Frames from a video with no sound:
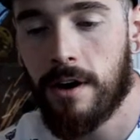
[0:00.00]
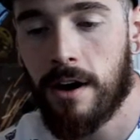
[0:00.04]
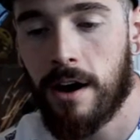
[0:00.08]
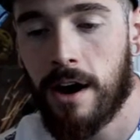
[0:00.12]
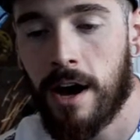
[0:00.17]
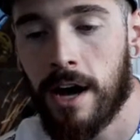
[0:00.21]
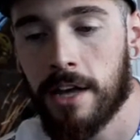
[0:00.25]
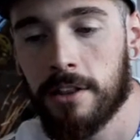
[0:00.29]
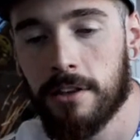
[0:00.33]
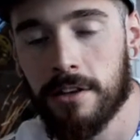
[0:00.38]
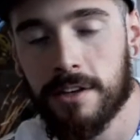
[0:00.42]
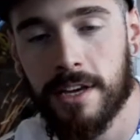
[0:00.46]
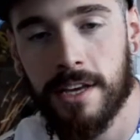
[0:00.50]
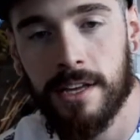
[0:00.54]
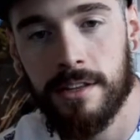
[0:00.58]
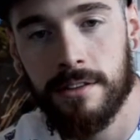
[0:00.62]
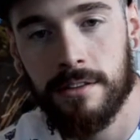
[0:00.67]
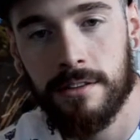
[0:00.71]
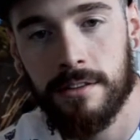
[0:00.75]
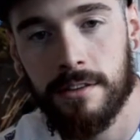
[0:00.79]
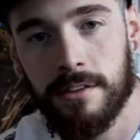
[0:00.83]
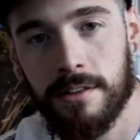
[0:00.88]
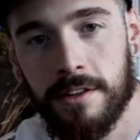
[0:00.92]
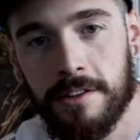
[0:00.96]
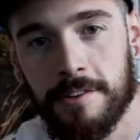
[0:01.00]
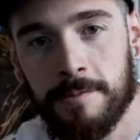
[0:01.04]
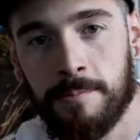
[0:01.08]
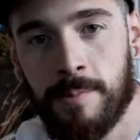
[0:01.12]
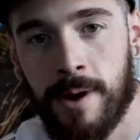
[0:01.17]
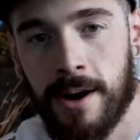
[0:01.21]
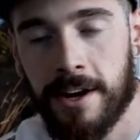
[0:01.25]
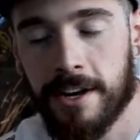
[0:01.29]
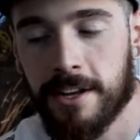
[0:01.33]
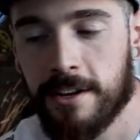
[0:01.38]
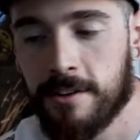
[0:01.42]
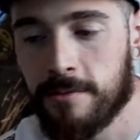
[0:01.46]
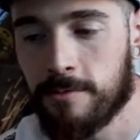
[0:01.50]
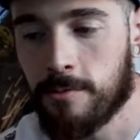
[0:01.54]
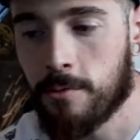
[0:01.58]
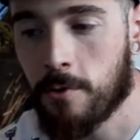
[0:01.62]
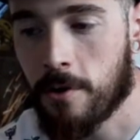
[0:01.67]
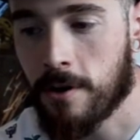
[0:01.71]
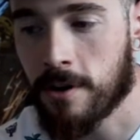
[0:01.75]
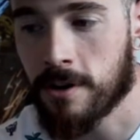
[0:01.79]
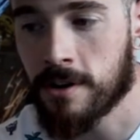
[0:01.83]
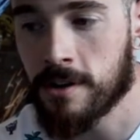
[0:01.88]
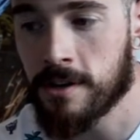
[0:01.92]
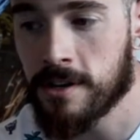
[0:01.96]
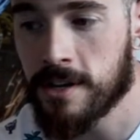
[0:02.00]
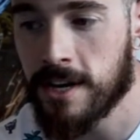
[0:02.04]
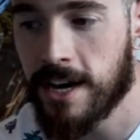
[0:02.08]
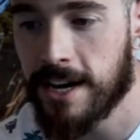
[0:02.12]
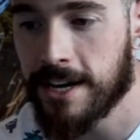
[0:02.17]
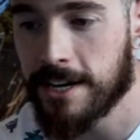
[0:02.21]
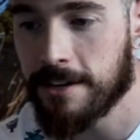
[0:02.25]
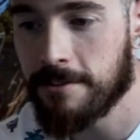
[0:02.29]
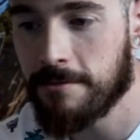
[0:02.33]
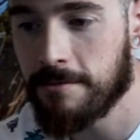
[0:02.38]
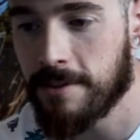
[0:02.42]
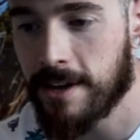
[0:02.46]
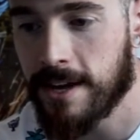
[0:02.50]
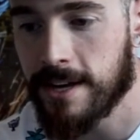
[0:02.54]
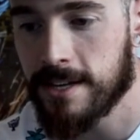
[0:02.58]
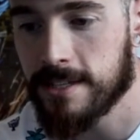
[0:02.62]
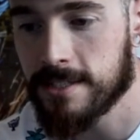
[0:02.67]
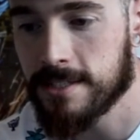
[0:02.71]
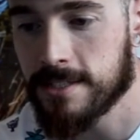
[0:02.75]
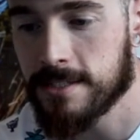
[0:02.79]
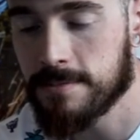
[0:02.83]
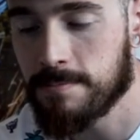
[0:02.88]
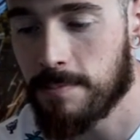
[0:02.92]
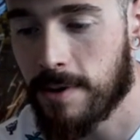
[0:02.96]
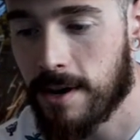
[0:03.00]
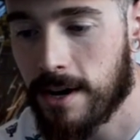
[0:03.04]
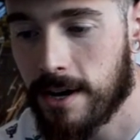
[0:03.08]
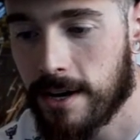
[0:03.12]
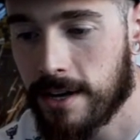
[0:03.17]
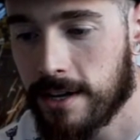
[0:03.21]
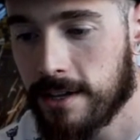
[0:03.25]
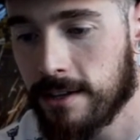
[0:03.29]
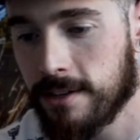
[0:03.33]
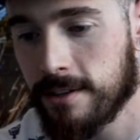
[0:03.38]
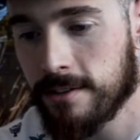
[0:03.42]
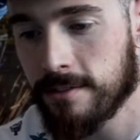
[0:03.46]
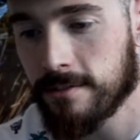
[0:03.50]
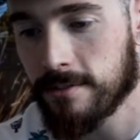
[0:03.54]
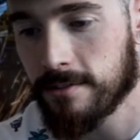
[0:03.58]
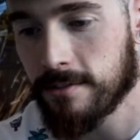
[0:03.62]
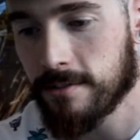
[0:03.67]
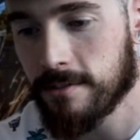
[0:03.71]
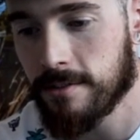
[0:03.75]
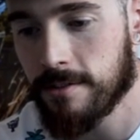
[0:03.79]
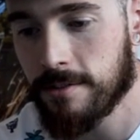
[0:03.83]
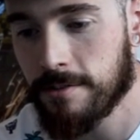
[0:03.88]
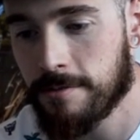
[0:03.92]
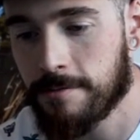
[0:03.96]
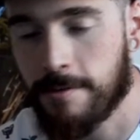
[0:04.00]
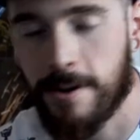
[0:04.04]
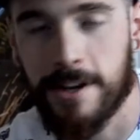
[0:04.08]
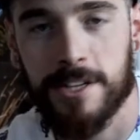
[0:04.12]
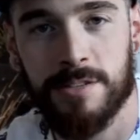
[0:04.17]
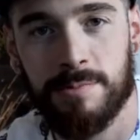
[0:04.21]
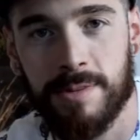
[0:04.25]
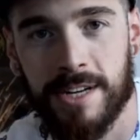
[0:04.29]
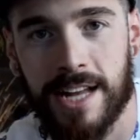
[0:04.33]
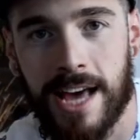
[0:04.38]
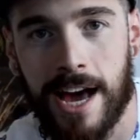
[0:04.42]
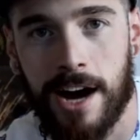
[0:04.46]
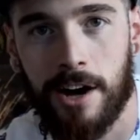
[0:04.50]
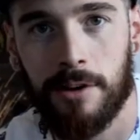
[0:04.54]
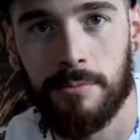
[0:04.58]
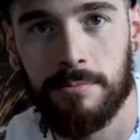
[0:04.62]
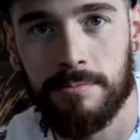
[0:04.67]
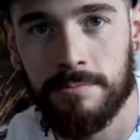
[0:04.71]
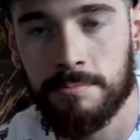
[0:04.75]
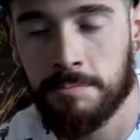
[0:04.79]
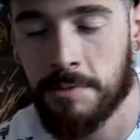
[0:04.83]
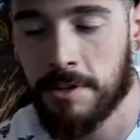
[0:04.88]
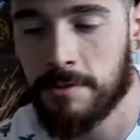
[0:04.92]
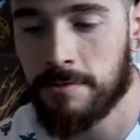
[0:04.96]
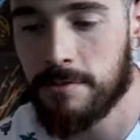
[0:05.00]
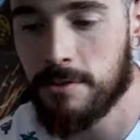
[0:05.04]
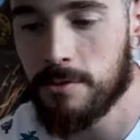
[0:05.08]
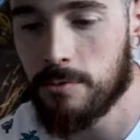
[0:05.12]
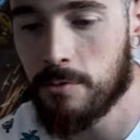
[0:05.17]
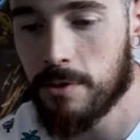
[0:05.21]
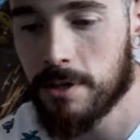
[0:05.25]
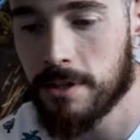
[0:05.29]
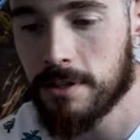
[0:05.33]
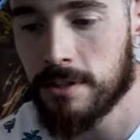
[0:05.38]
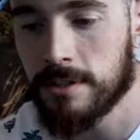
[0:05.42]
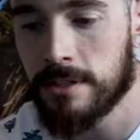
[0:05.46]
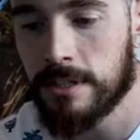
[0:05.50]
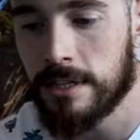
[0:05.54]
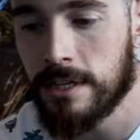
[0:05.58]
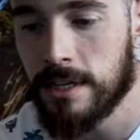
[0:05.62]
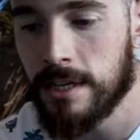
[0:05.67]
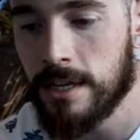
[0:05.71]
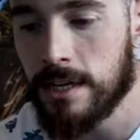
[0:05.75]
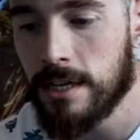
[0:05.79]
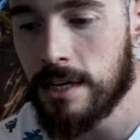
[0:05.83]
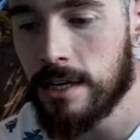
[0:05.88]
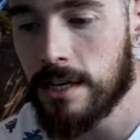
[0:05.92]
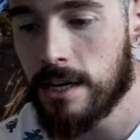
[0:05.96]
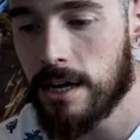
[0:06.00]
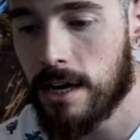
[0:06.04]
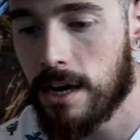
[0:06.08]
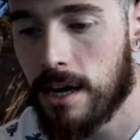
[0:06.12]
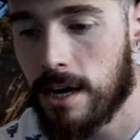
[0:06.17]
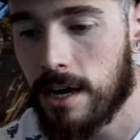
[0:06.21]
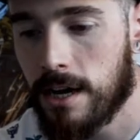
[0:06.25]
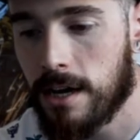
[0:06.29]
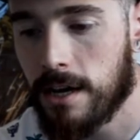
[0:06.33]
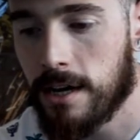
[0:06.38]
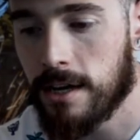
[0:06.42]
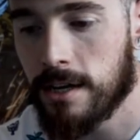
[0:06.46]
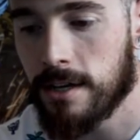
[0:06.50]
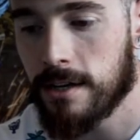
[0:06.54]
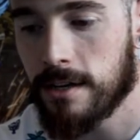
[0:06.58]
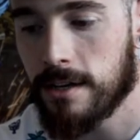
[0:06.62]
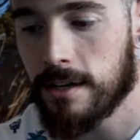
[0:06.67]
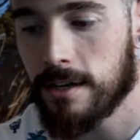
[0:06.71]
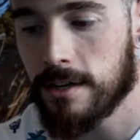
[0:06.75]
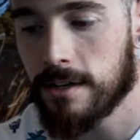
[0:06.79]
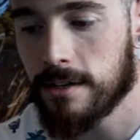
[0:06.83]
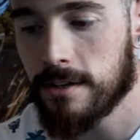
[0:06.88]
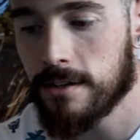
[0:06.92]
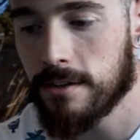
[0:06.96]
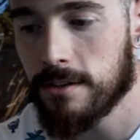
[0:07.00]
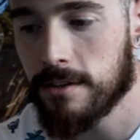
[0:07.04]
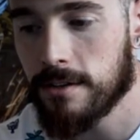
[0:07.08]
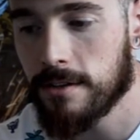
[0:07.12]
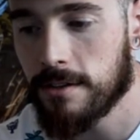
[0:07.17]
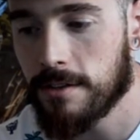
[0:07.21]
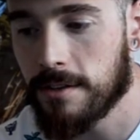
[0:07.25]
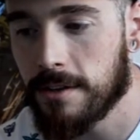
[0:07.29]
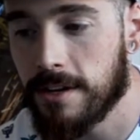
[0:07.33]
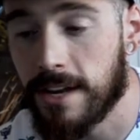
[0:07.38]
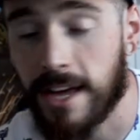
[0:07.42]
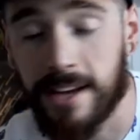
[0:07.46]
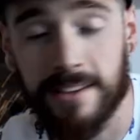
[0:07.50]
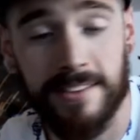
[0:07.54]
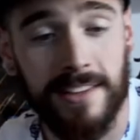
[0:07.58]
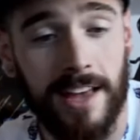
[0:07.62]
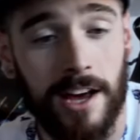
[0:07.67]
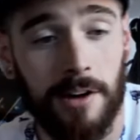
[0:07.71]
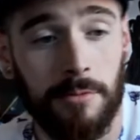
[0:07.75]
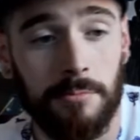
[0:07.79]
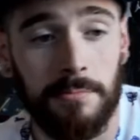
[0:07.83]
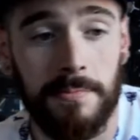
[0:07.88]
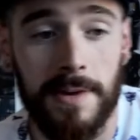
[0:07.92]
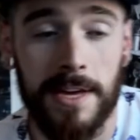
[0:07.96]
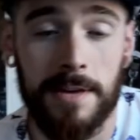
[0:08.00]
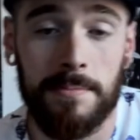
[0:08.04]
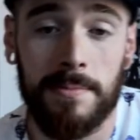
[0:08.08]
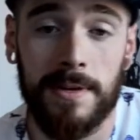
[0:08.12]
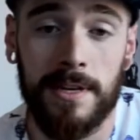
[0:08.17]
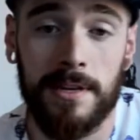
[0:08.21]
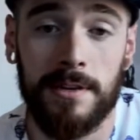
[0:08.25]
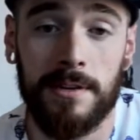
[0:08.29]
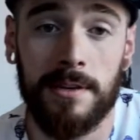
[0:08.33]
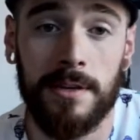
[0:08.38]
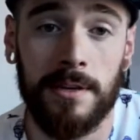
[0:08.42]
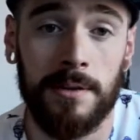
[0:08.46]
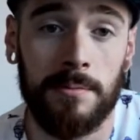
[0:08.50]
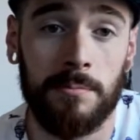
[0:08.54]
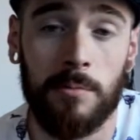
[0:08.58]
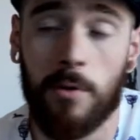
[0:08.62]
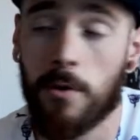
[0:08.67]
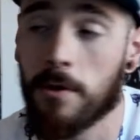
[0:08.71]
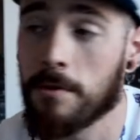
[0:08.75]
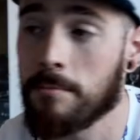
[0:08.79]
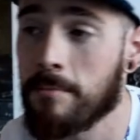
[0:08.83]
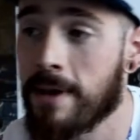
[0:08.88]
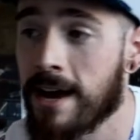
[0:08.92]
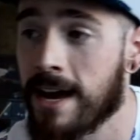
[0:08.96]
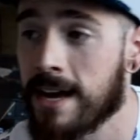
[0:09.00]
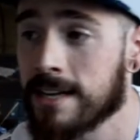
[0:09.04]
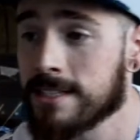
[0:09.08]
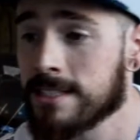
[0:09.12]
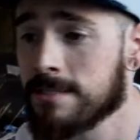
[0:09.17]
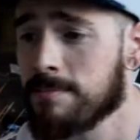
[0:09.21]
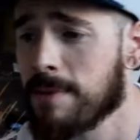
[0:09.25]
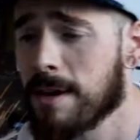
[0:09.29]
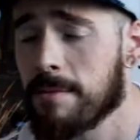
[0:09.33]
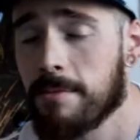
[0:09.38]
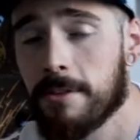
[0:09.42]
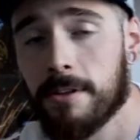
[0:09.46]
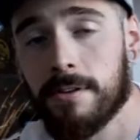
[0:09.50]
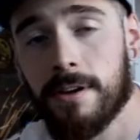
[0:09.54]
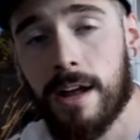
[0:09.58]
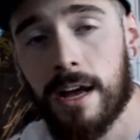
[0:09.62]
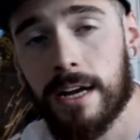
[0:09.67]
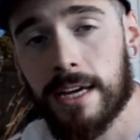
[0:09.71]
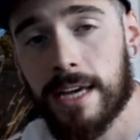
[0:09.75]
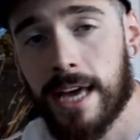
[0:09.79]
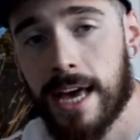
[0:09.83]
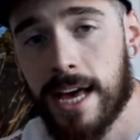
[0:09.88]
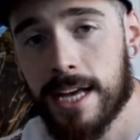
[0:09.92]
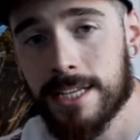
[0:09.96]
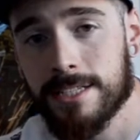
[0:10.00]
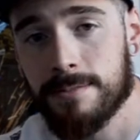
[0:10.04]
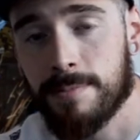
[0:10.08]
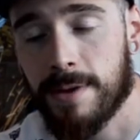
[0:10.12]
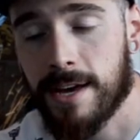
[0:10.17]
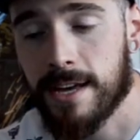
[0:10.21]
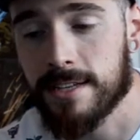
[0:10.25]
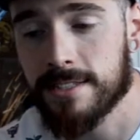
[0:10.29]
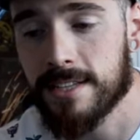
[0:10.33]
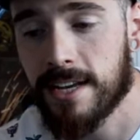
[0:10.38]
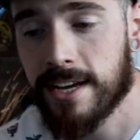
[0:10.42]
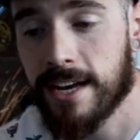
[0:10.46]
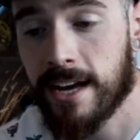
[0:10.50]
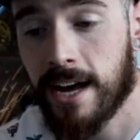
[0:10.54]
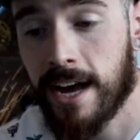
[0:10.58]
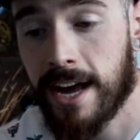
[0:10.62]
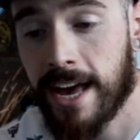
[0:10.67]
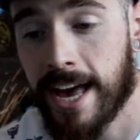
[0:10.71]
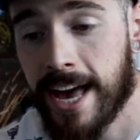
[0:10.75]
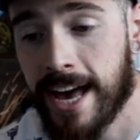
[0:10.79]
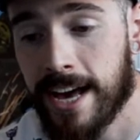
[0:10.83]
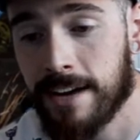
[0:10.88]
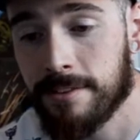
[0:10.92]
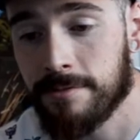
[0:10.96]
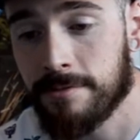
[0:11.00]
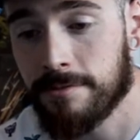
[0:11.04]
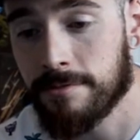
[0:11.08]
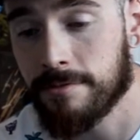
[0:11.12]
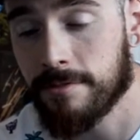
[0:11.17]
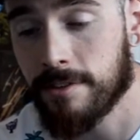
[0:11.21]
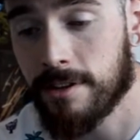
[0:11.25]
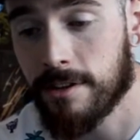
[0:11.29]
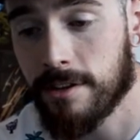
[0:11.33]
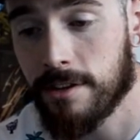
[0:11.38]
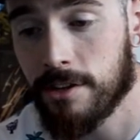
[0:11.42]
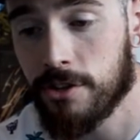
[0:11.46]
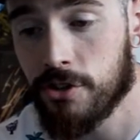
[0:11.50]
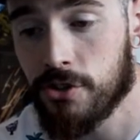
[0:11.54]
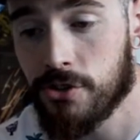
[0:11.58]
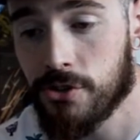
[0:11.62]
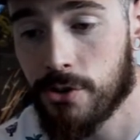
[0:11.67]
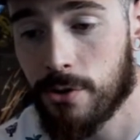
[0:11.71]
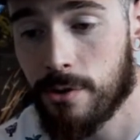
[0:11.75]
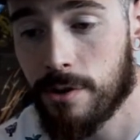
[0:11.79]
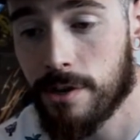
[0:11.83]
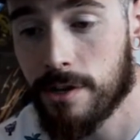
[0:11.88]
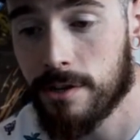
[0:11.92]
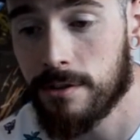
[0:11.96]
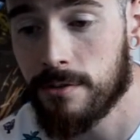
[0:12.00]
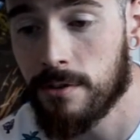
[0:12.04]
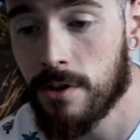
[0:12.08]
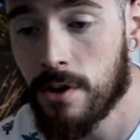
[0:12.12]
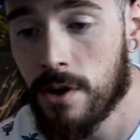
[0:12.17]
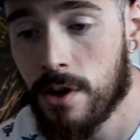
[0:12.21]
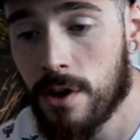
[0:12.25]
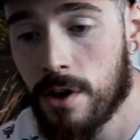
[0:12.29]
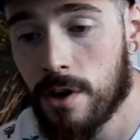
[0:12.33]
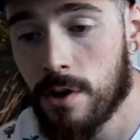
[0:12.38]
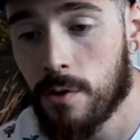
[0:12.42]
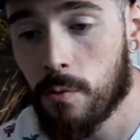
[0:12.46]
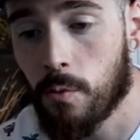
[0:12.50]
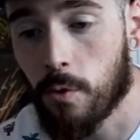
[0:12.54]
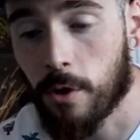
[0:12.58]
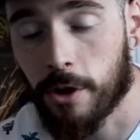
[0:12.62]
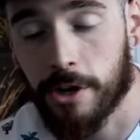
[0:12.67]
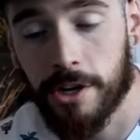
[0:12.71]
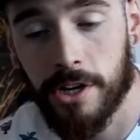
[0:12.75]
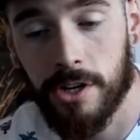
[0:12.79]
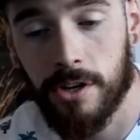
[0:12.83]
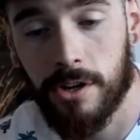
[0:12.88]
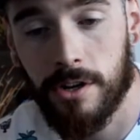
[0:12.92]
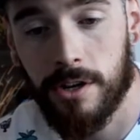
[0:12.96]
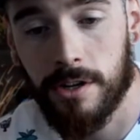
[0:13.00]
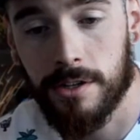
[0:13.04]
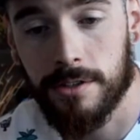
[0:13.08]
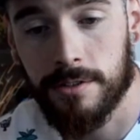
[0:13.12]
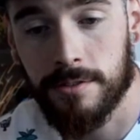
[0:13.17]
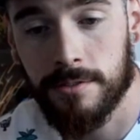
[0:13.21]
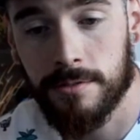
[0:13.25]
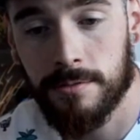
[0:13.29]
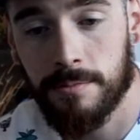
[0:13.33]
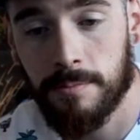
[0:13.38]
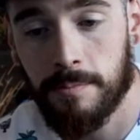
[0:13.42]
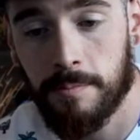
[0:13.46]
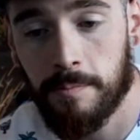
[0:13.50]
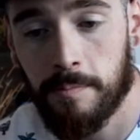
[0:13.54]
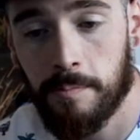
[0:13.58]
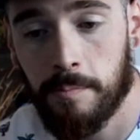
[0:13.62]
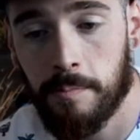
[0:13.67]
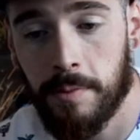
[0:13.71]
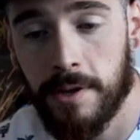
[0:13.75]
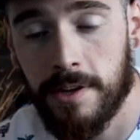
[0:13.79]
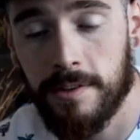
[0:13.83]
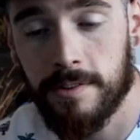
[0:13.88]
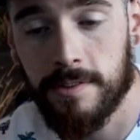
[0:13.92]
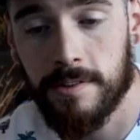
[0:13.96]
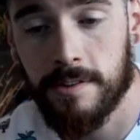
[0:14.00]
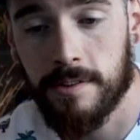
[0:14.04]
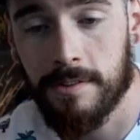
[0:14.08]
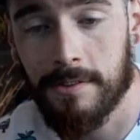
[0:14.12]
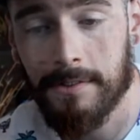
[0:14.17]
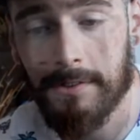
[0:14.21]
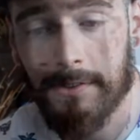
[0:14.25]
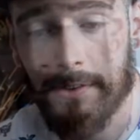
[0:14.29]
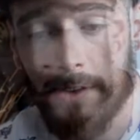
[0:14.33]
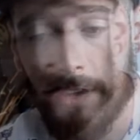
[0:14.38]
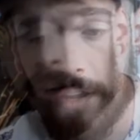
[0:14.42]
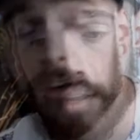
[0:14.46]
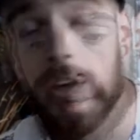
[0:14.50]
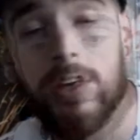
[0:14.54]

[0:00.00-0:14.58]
I look at this body of work kind of as my freshman album, if you will. The next album may be more masks, maybe they're not gas masks. I have enjoyed working on pieces.